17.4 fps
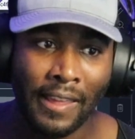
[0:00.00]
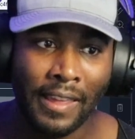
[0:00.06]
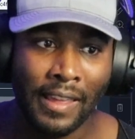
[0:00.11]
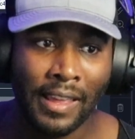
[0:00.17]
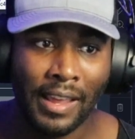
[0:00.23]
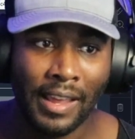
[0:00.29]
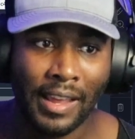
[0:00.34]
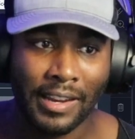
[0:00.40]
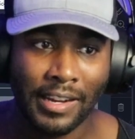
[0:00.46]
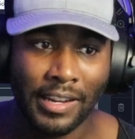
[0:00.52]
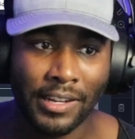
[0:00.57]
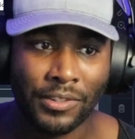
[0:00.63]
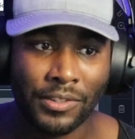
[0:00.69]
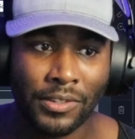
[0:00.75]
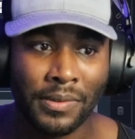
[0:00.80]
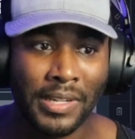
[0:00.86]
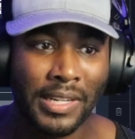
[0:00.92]
At uh,
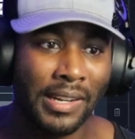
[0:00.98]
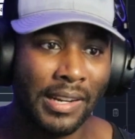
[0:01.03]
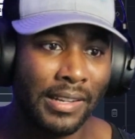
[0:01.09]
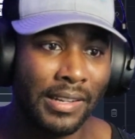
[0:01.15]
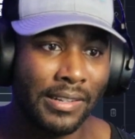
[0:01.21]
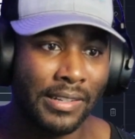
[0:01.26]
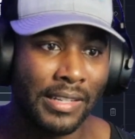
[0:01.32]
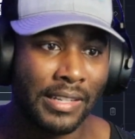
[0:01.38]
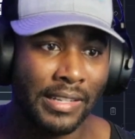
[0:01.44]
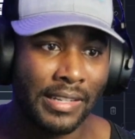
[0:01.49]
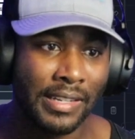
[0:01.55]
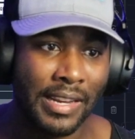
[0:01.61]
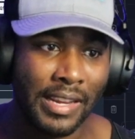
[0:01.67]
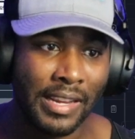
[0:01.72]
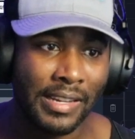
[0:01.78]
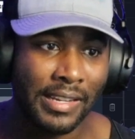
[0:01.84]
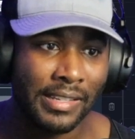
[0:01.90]
twenty dollars and
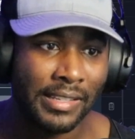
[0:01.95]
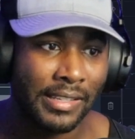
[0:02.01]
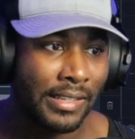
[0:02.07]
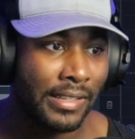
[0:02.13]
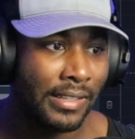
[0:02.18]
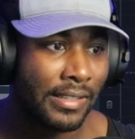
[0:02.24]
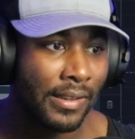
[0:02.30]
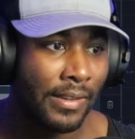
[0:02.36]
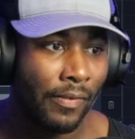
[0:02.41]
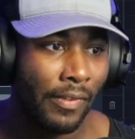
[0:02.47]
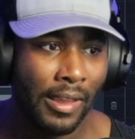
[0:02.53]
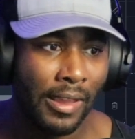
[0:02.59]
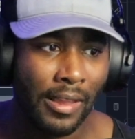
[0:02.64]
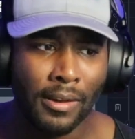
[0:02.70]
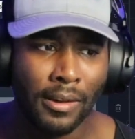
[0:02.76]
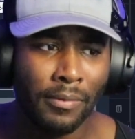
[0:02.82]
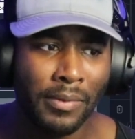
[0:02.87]
ninety cents,
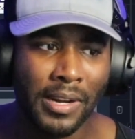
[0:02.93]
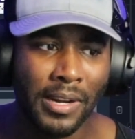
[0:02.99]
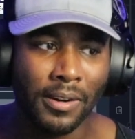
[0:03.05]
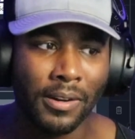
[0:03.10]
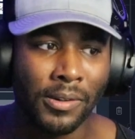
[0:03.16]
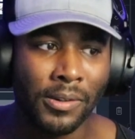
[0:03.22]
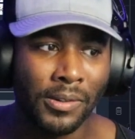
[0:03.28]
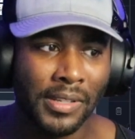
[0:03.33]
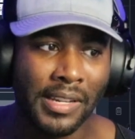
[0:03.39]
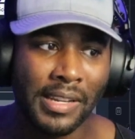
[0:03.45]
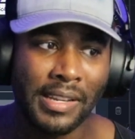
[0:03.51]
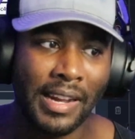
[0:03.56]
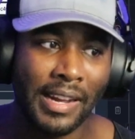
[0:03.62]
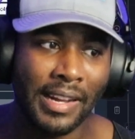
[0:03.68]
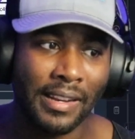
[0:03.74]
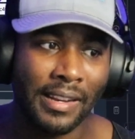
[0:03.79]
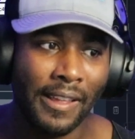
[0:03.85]
we are holding
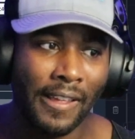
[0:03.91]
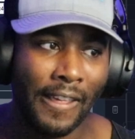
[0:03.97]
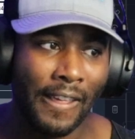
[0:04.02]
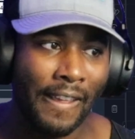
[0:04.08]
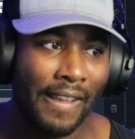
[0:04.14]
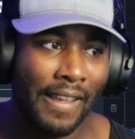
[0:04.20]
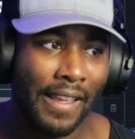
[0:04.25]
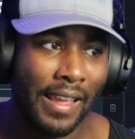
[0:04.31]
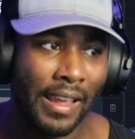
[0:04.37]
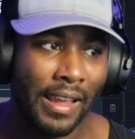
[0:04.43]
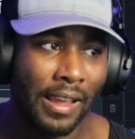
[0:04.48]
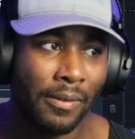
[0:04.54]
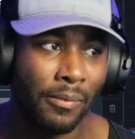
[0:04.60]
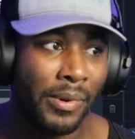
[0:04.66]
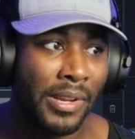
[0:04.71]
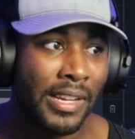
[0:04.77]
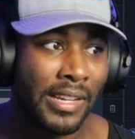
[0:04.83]
that,
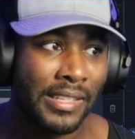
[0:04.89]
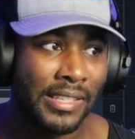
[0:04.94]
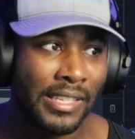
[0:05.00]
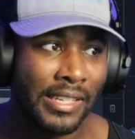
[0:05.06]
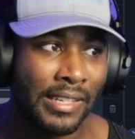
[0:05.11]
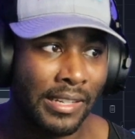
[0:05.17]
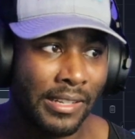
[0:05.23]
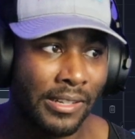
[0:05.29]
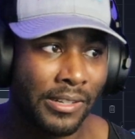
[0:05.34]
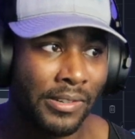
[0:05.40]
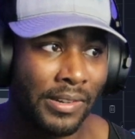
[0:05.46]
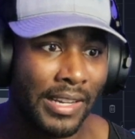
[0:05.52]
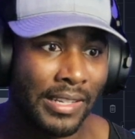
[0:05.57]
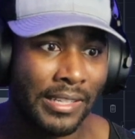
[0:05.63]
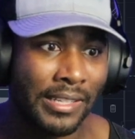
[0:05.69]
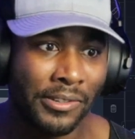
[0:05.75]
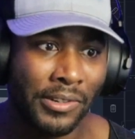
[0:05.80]
and we could see another
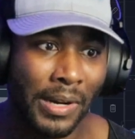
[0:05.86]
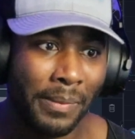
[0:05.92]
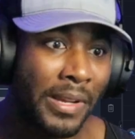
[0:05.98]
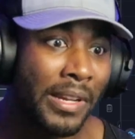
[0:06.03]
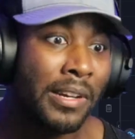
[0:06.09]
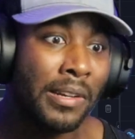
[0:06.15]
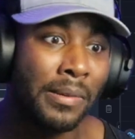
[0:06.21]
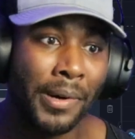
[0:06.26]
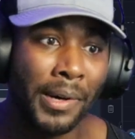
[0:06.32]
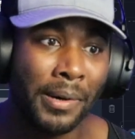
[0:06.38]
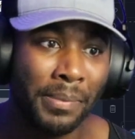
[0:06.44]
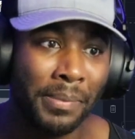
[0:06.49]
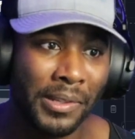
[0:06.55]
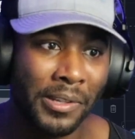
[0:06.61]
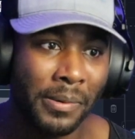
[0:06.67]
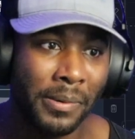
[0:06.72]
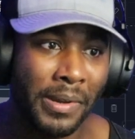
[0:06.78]
drastic drop. It could pump a
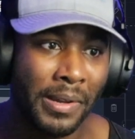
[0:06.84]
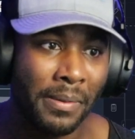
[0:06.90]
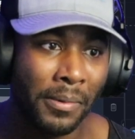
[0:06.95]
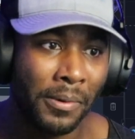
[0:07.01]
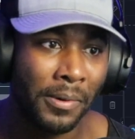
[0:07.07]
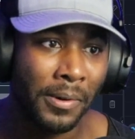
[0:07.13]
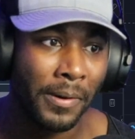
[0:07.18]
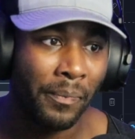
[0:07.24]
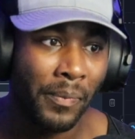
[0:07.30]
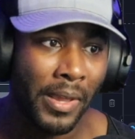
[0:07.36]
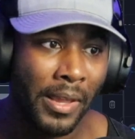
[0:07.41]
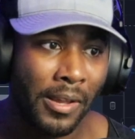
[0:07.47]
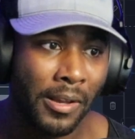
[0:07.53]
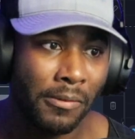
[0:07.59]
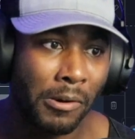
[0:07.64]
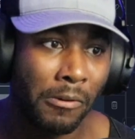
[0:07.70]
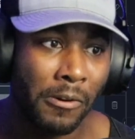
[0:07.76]
little bit more,
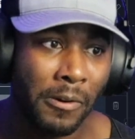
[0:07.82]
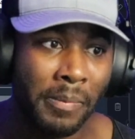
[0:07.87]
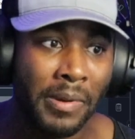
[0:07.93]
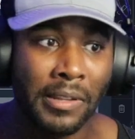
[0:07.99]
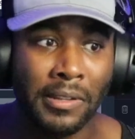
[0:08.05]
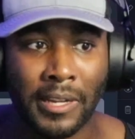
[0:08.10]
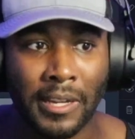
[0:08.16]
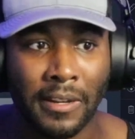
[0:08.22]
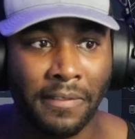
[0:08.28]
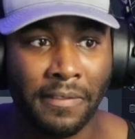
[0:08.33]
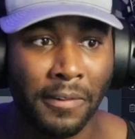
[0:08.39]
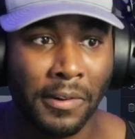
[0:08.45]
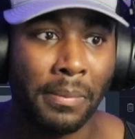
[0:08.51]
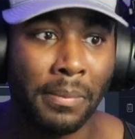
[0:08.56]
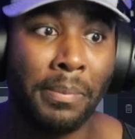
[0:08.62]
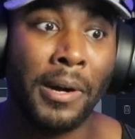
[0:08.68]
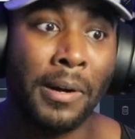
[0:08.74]
but we'd be looking for
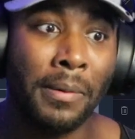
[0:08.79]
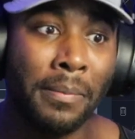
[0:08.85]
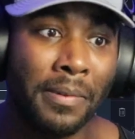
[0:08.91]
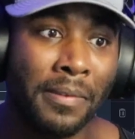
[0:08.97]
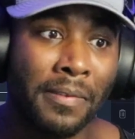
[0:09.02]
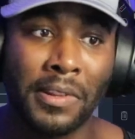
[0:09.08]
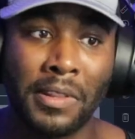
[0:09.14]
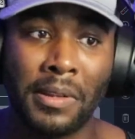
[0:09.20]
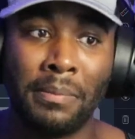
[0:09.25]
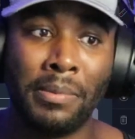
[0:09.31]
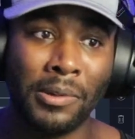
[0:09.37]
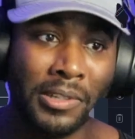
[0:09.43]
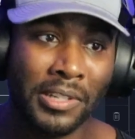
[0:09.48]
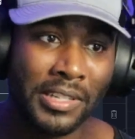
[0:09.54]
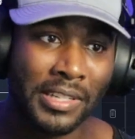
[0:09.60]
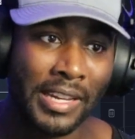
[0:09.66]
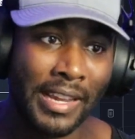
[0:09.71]
the pump for the
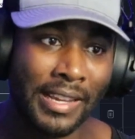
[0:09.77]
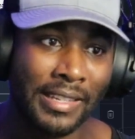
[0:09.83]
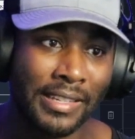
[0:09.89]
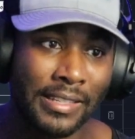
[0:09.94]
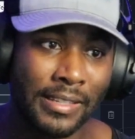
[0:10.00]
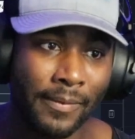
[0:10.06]
bullish case